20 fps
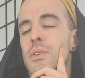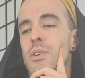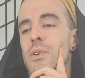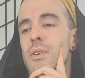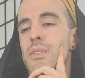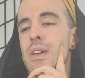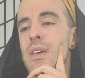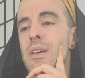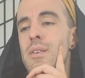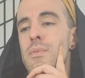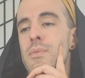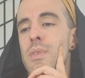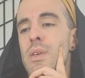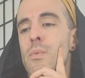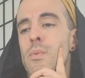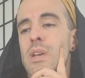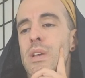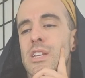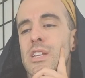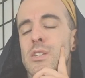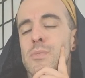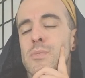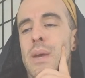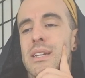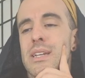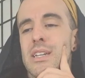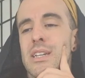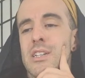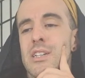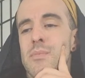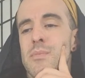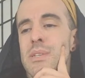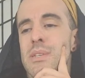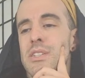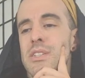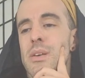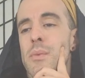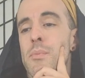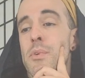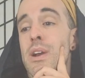or that we expected it to be
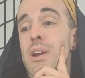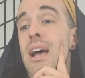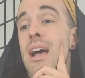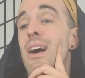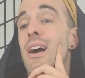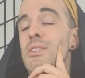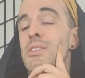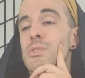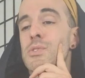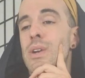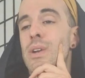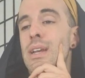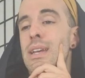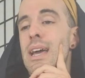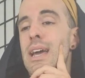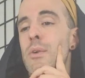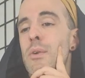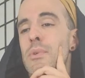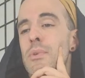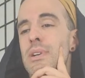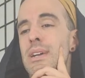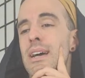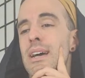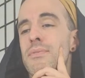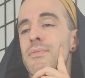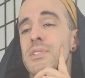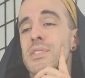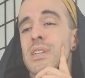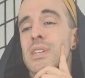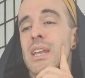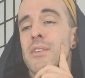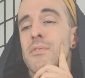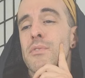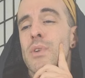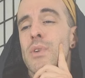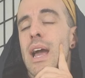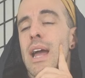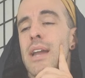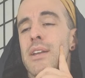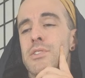somewhere else right now, and we're not in the state of
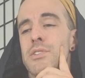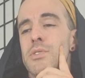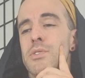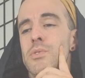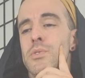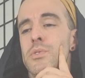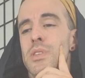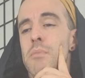gratitude,